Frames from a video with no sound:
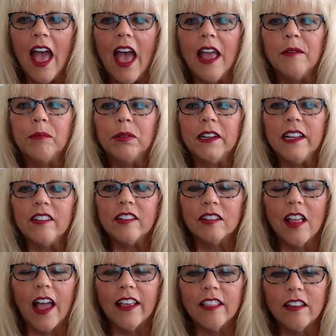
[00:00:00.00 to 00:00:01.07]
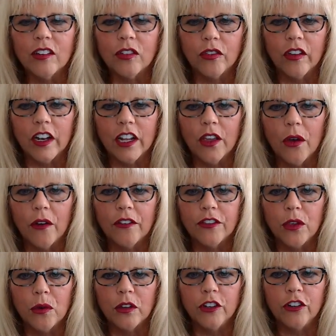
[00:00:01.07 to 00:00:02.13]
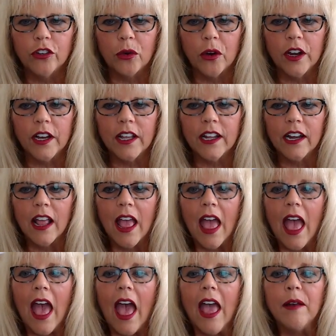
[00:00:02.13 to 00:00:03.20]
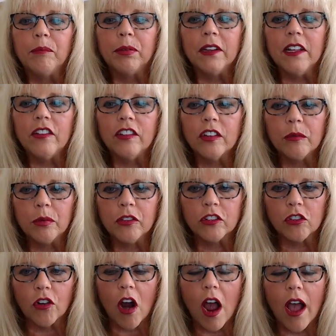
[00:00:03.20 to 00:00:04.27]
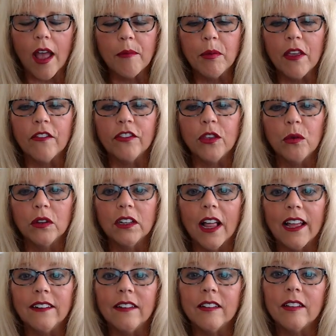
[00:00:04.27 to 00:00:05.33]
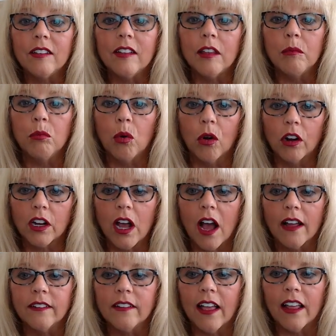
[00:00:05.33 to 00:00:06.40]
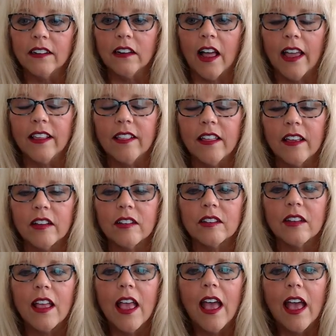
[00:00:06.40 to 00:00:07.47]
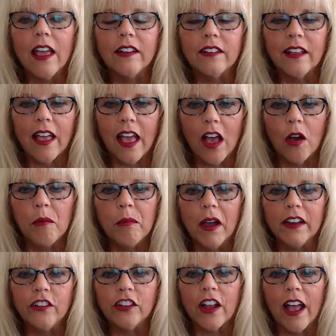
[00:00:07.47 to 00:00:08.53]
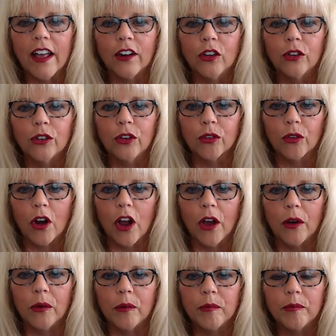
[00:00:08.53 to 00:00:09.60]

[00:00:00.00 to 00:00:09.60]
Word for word: And please like this video if you enjoyed it. And please subscribe if you would like to see more content like this and to help my channel grow.